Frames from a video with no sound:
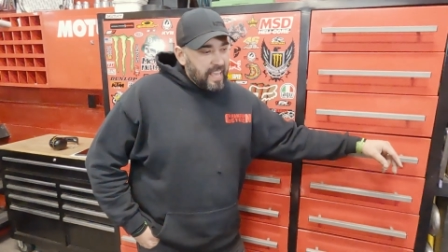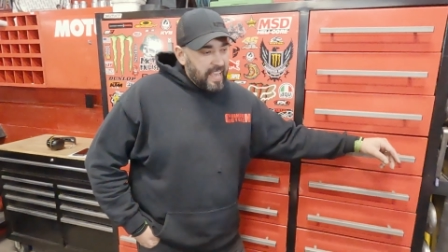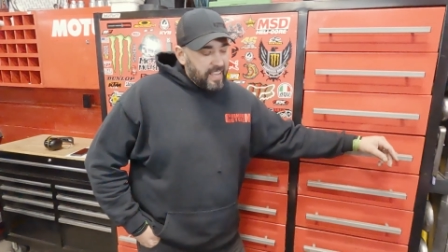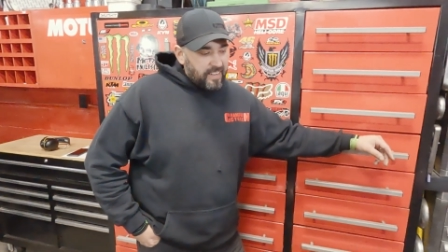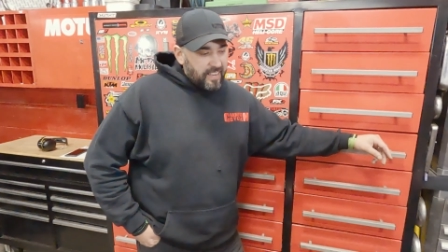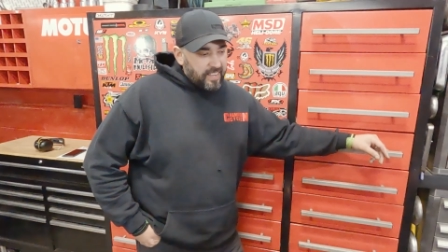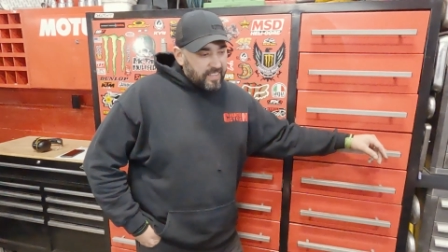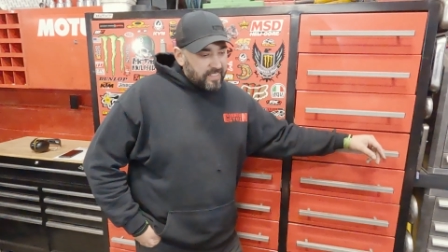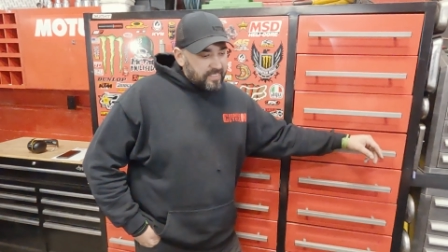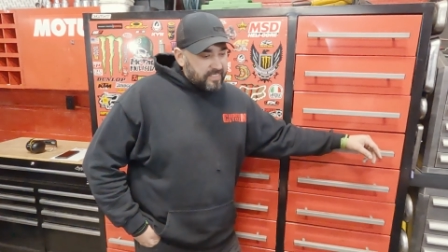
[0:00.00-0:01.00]
And
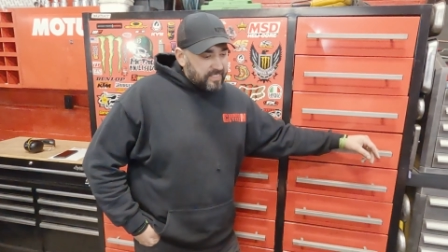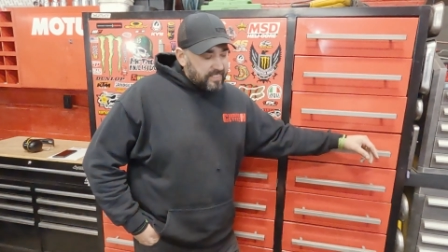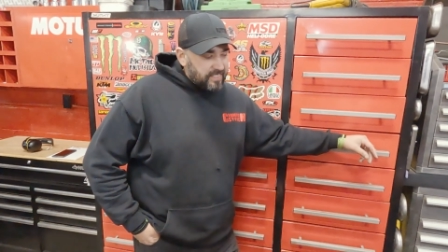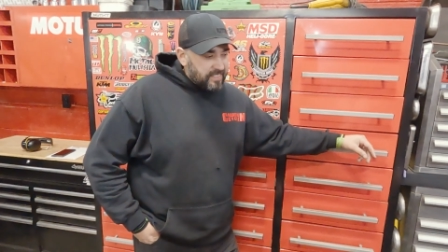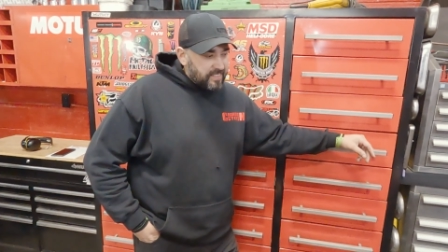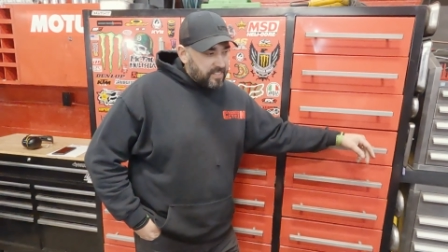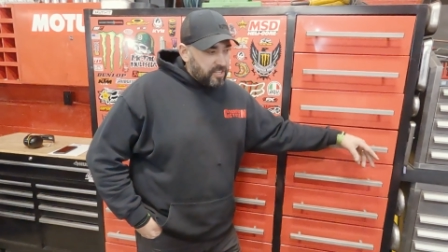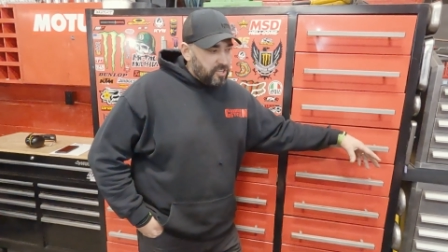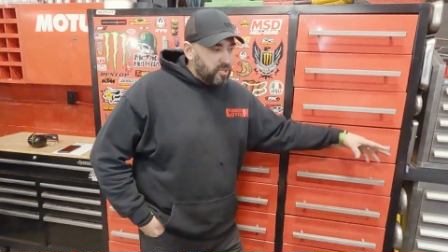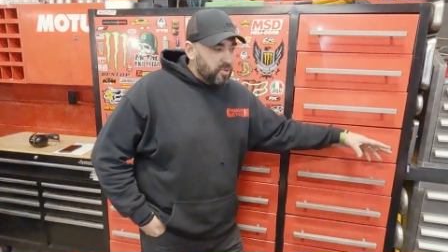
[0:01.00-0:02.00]
the
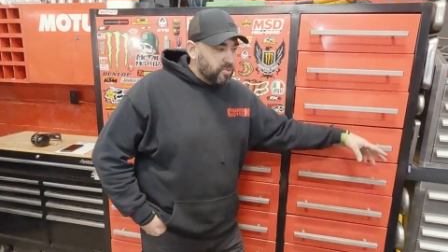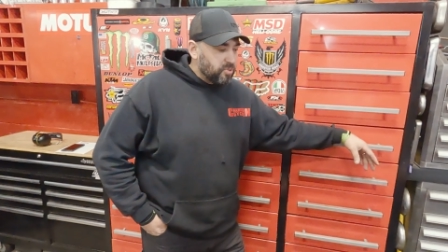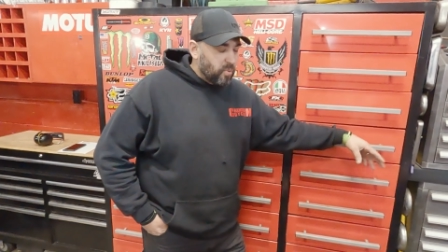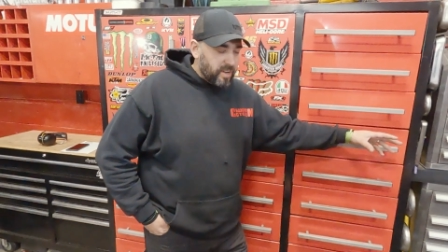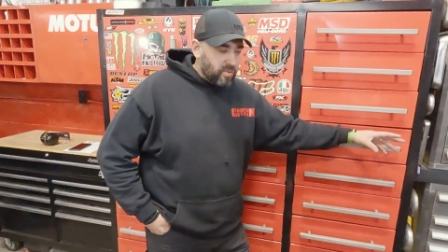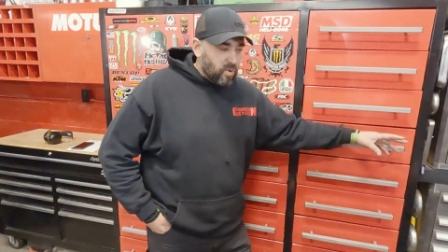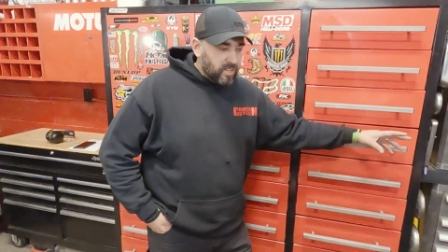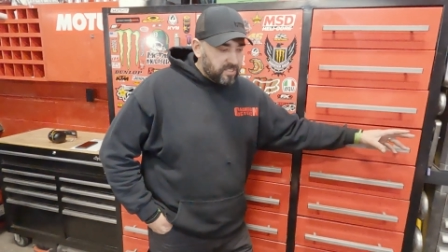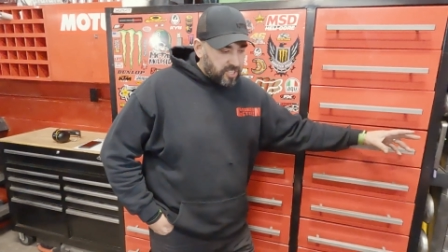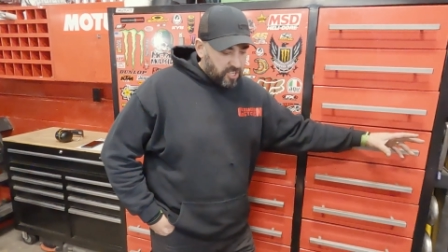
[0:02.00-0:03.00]
new
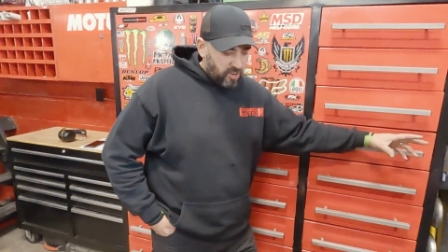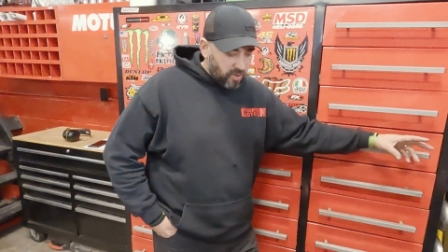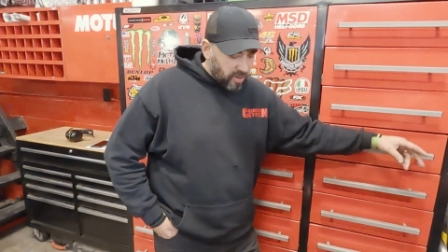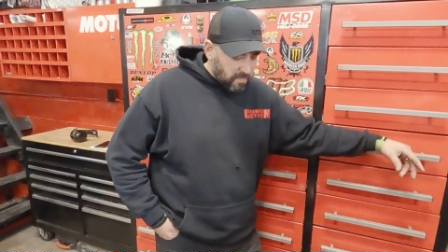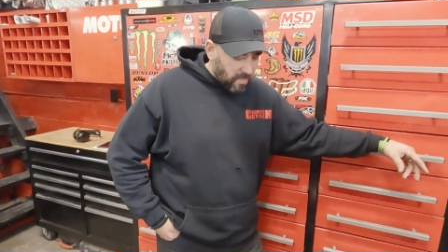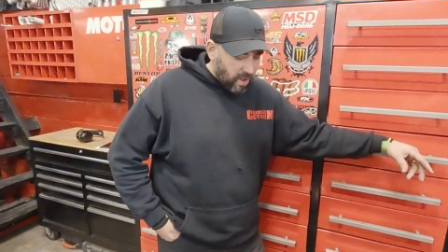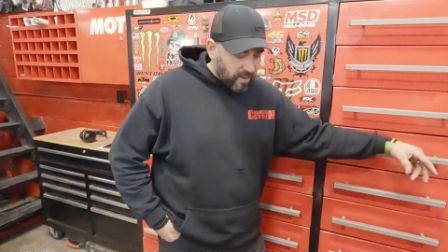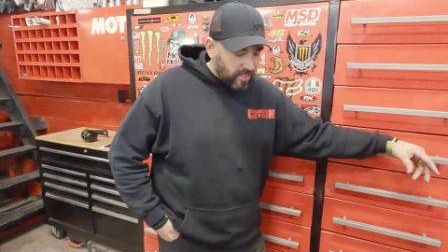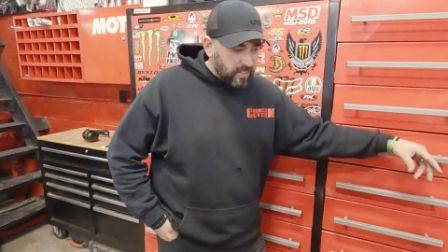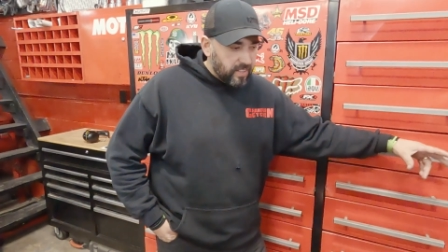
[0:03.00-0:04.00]
21 to current
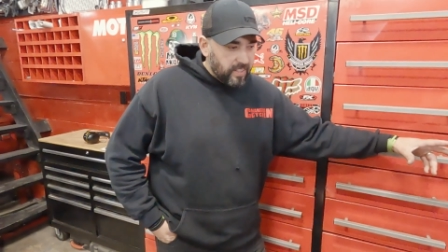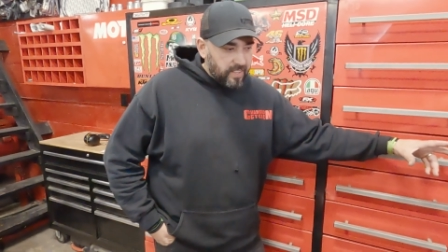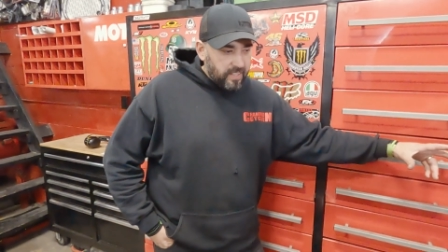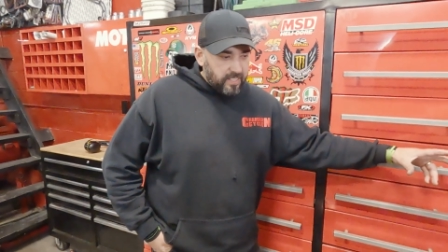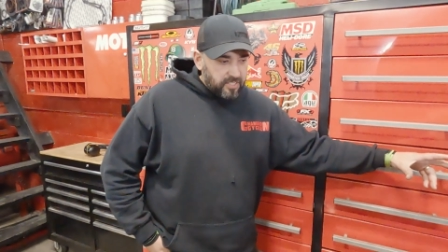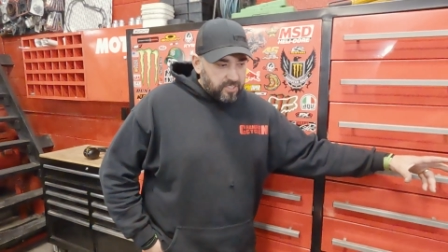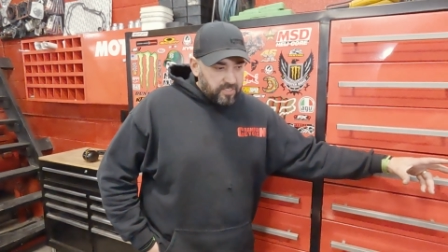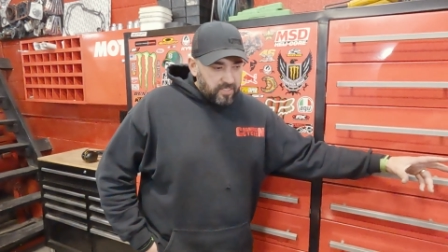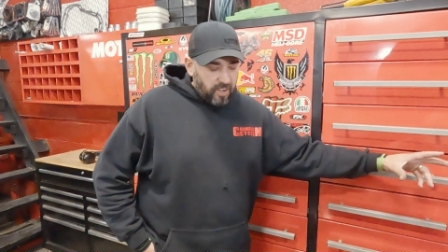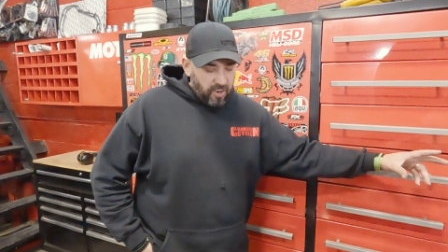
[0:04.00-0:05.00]
model
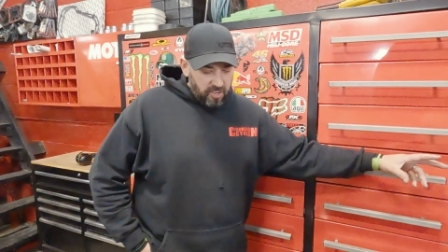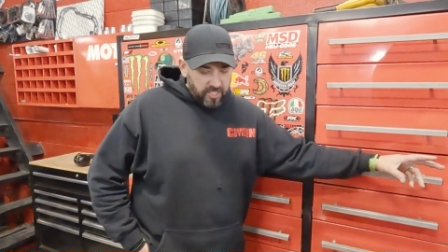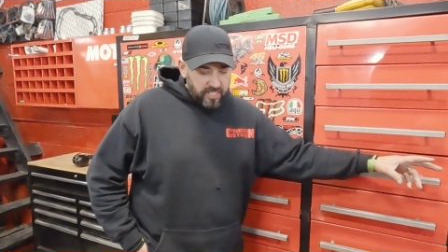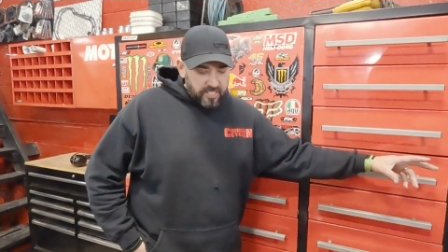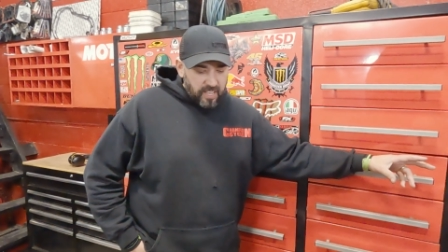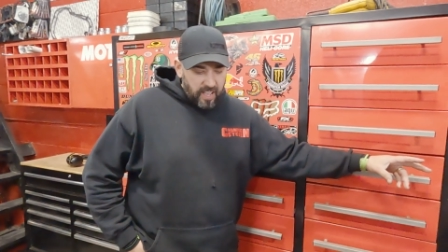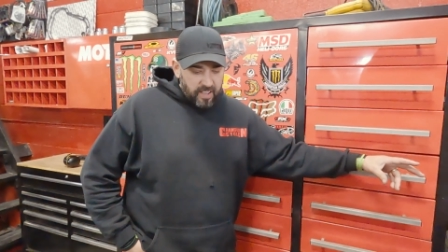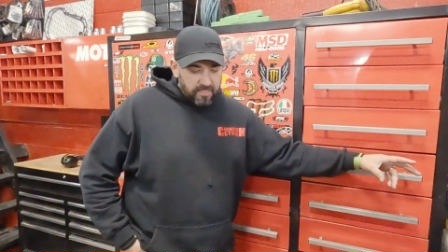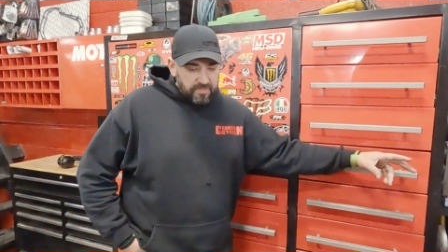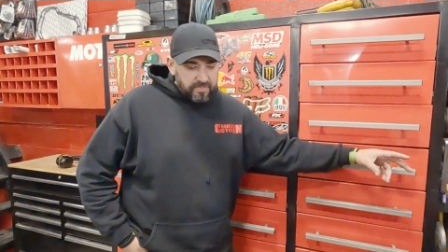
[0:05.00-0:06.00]
Harleys
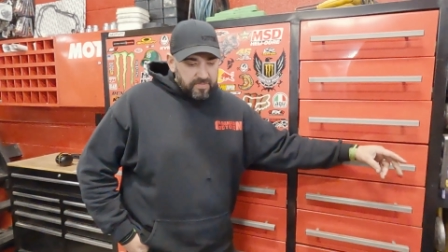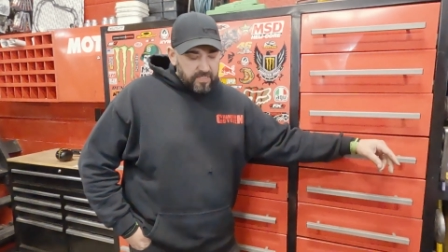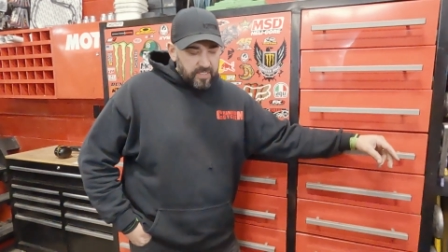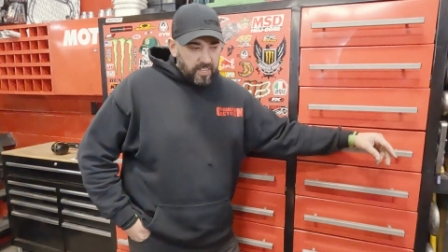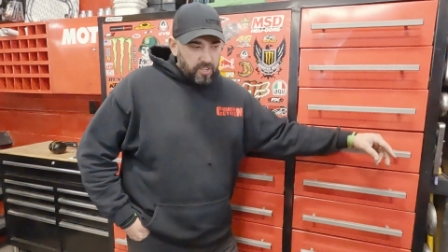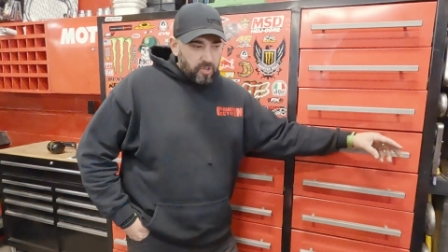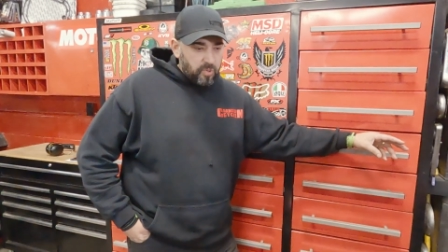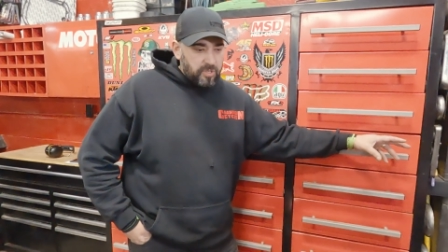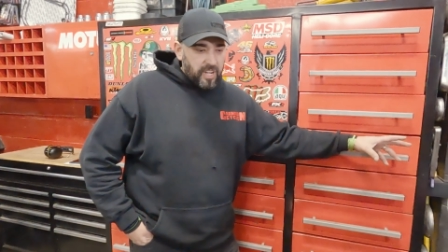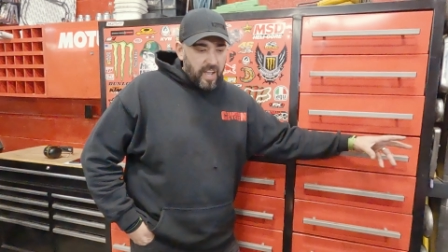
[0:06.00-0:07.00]
have a
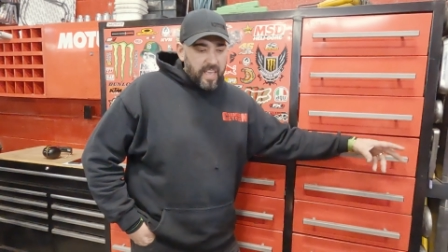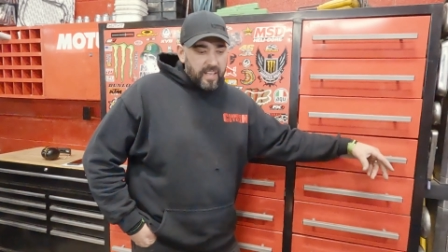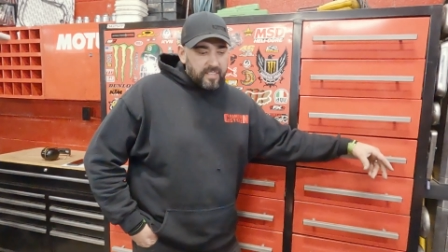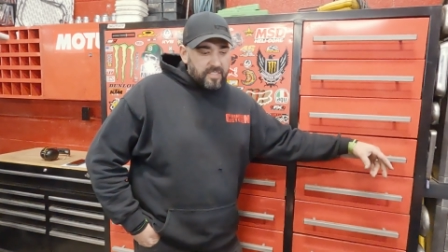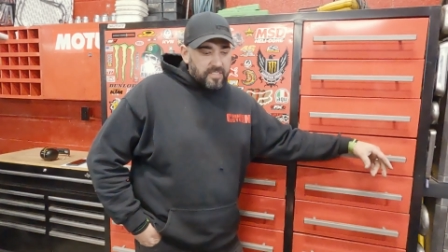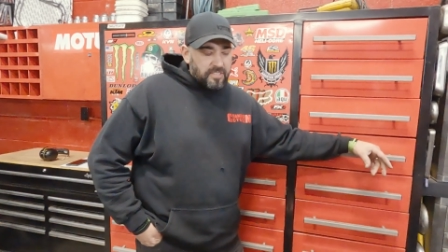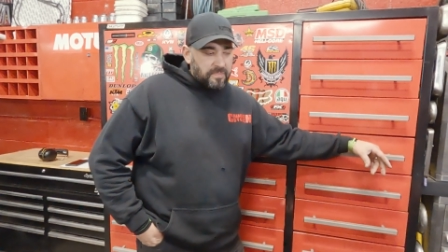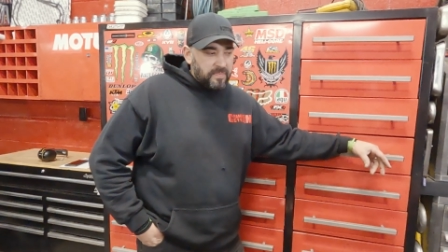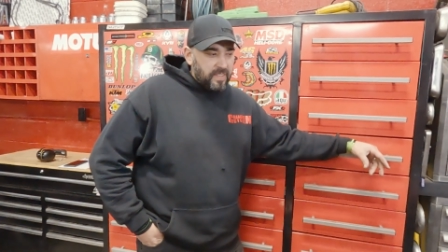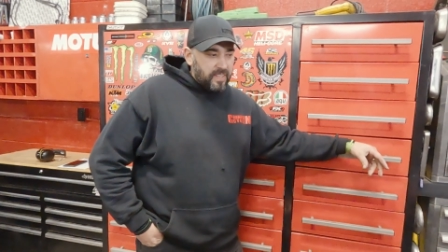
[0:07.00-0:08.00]
new diag system.